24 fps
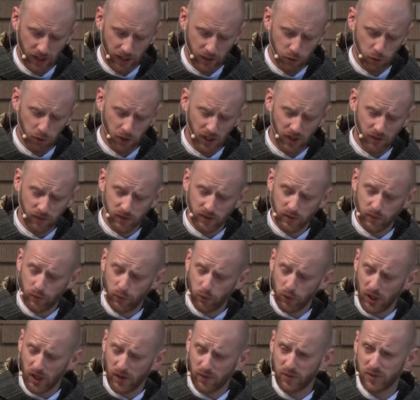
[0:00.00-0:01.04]
And if you
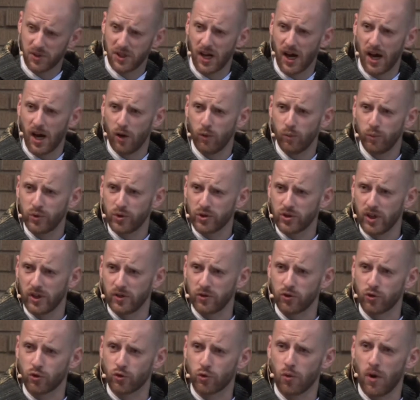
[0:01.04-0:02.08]
have doubts
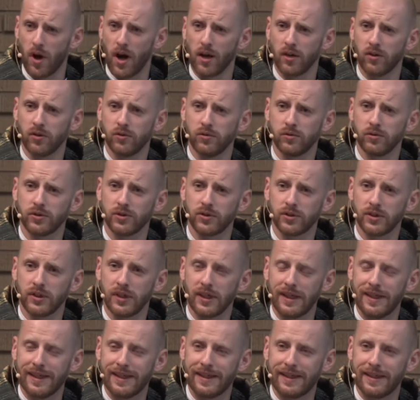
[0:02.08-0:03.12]
and struggles,
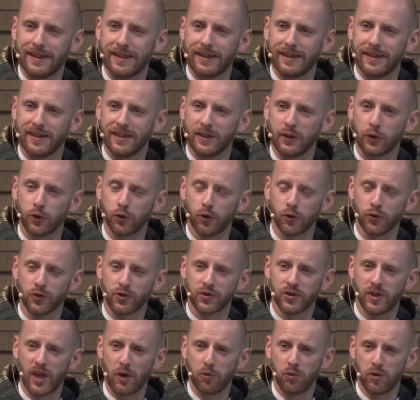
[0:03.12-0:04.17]
don't
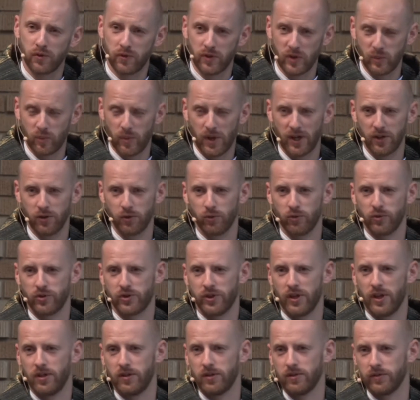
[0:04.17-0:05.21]
stay with it by
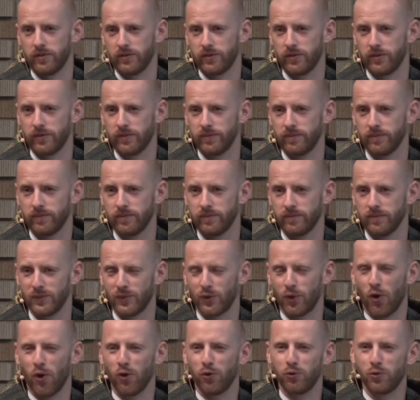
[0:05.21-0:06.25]
yourself.
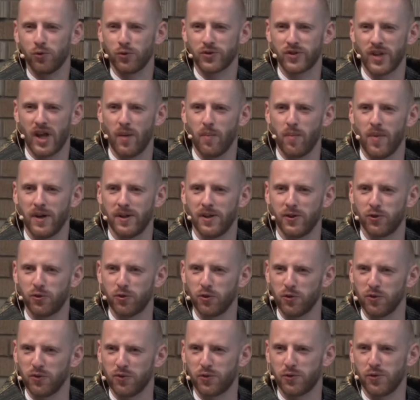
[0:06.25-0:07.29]
Talk to somebody,
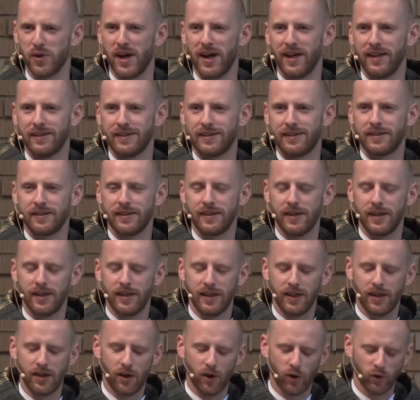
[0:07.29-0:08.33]
your friend,
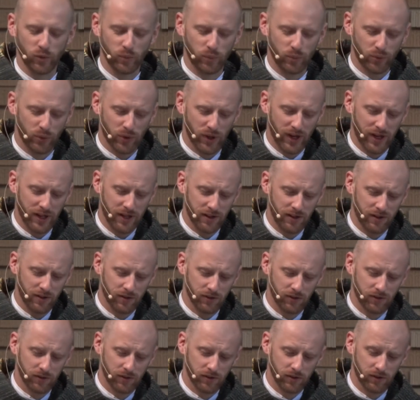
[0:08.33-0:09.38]
in prayer.
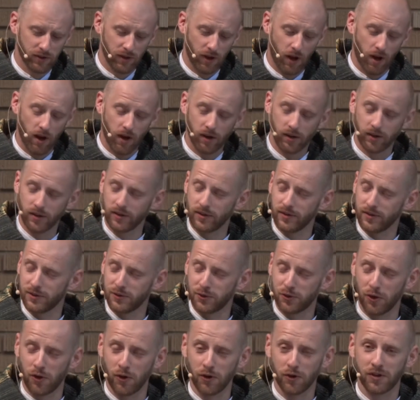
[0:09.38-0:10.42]

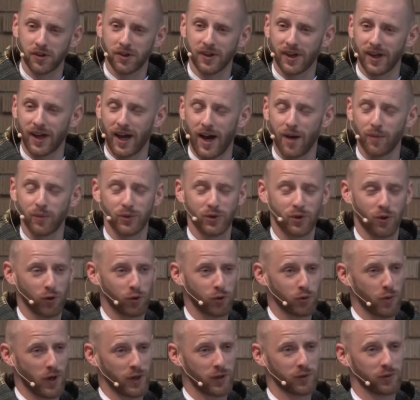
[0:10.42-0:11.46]
Come
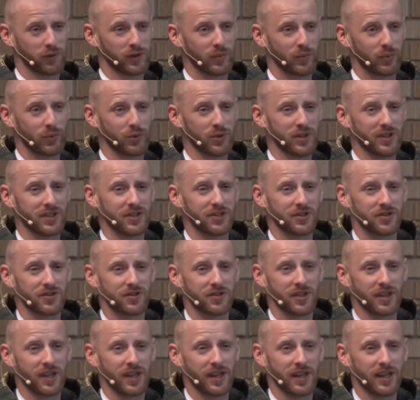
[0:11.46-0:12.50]
talk to one of
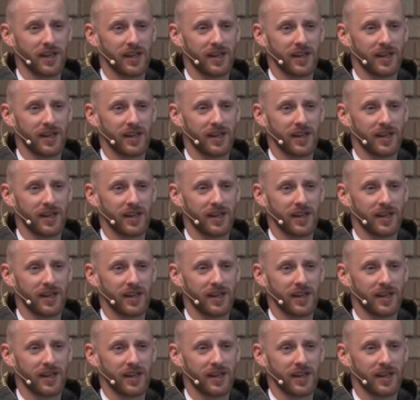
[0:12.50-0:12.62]
priest.